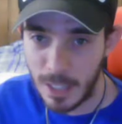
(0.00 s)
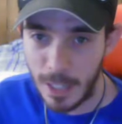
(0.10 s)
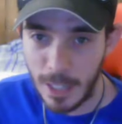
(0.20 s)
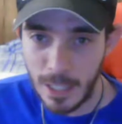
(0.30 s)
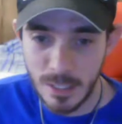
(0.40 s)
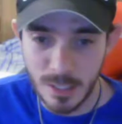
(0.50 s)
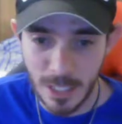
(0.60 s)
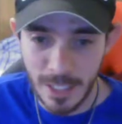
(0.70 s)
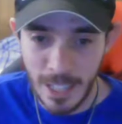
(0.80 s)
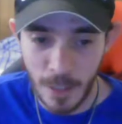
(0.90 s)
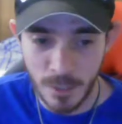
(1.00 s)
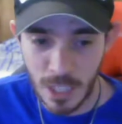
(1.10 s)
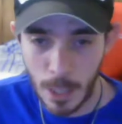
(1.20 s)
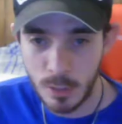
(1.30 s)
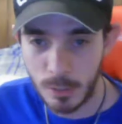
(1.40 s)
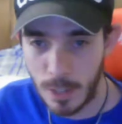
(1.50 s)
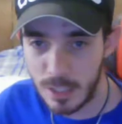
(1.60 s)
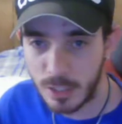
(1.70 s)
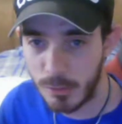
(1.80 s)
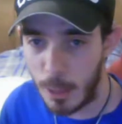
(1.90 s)
I didn't have time to
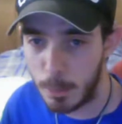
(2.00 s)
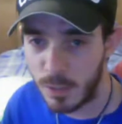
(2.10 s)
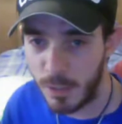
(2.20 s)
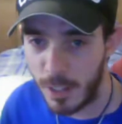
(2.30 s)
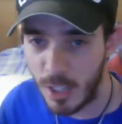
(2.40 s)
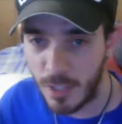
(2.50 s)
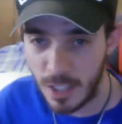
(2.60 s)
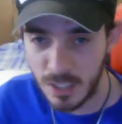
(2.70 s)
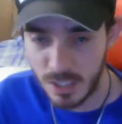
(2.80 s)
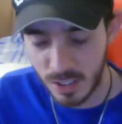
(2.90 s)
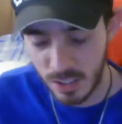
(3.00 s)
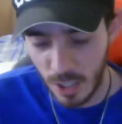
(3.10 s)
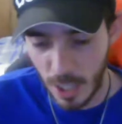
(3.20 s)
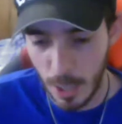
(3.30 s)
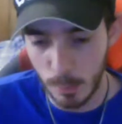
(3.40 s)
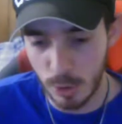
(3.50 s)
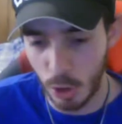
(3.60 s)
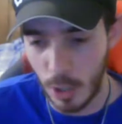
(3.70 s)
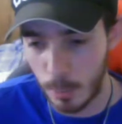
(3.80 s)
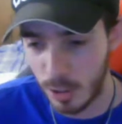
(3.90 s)
write scripts for any of this,
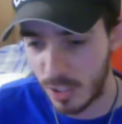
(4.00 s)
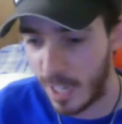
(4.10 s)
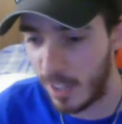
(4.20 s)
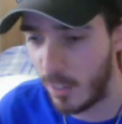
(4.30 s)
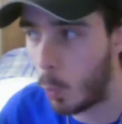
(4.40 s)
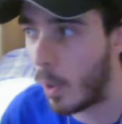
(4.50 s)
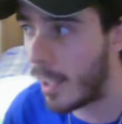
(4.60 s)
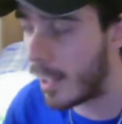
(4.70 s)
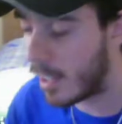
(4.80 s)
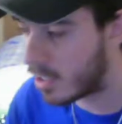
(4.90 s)
so I'm just kind of winging it.